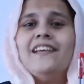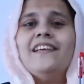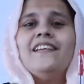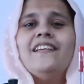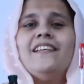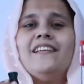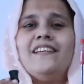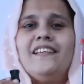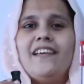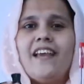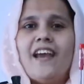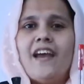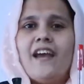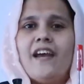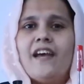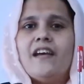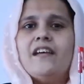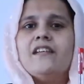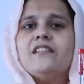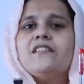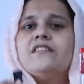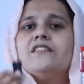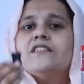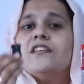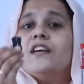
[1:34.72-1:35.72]

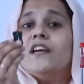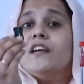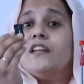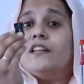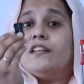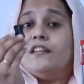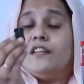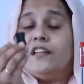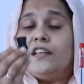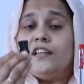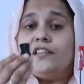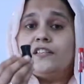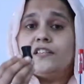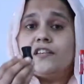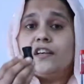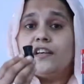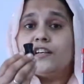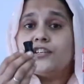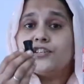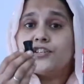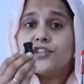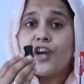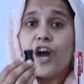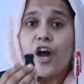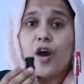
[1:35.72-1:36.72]
Yes. This
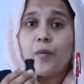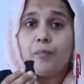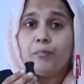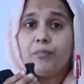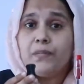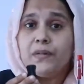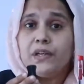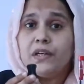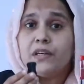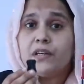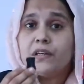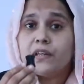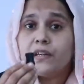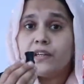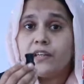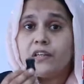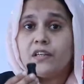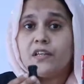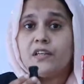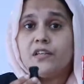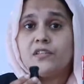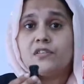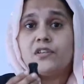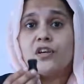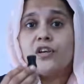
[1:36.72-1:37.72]
sharpener
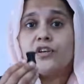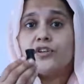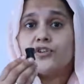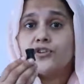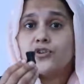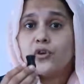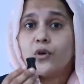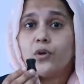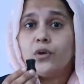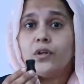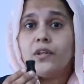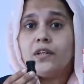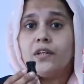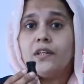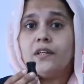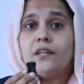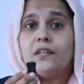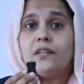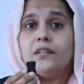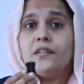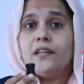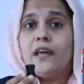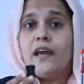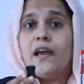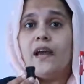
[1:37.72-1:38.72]
is
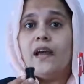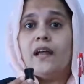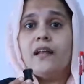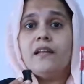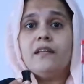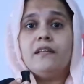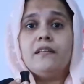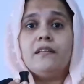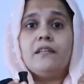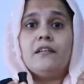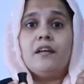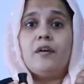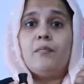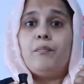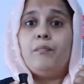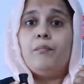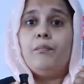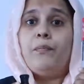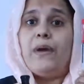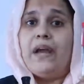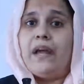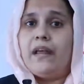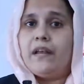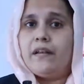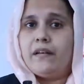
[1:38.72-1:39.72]
shorter than the
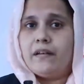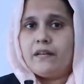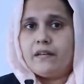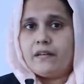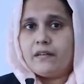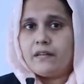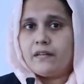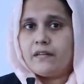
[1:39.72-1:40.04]
pen.